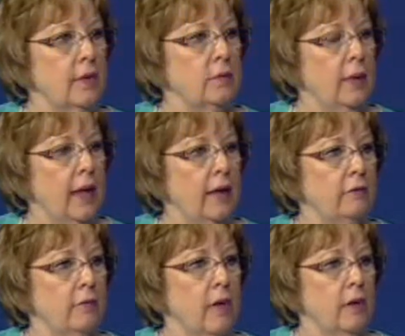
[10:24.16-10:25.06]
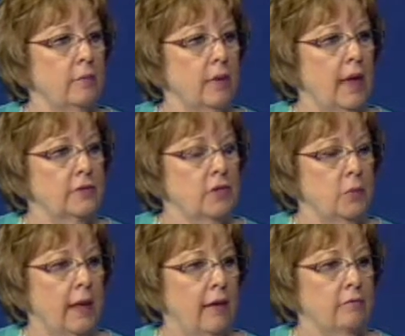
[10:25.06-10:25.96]
out? and we have um, actually
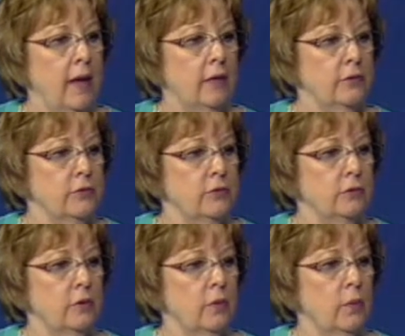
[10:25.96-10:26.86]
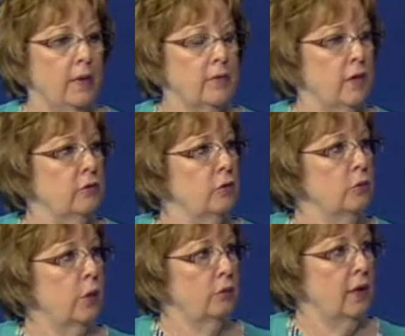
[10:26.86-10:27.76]
we have medical students and residents who
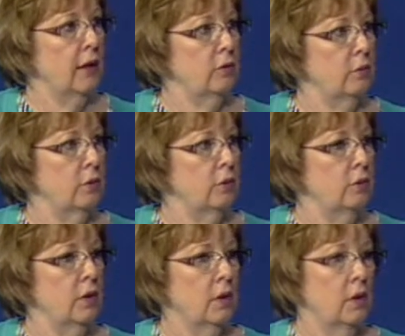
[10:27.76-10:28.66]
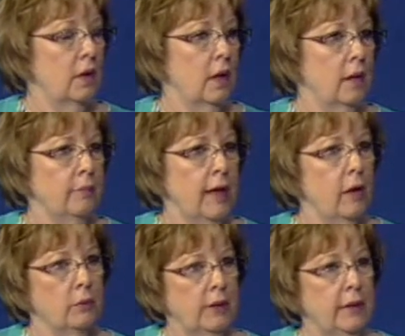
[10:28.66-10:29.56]
rotate through. Um, they
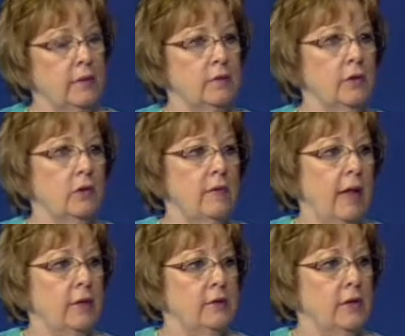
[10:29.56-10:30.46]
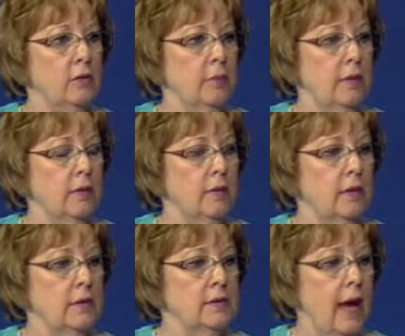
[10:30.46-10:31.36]
aren't really considered volunteer, but
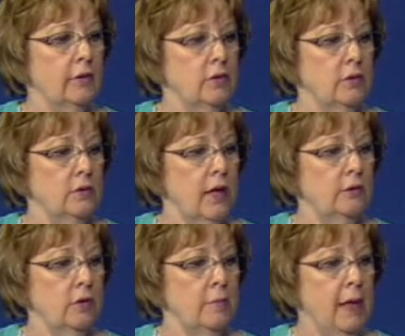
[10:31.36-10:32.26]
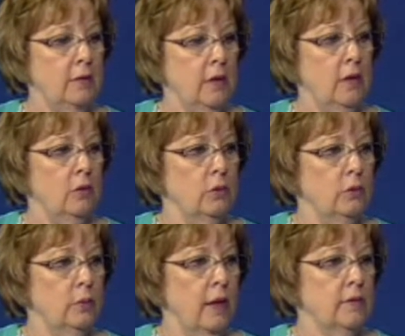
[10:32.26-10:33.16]
the doctor, Dr. Lemansky, who
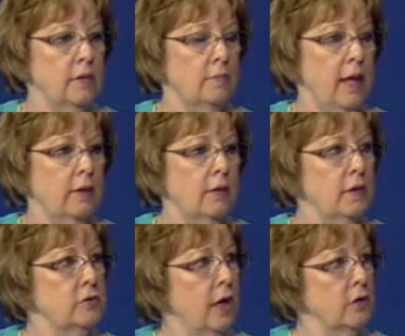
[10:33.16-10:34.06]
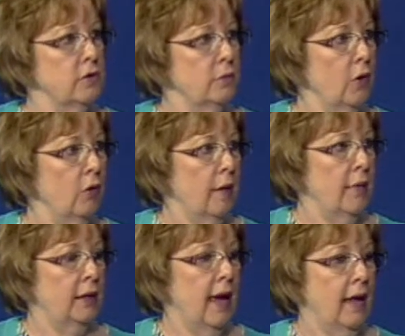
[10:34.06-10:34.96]
runs the medical education program
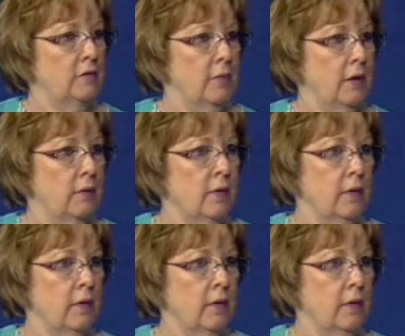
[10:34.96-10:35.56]
at the hospital,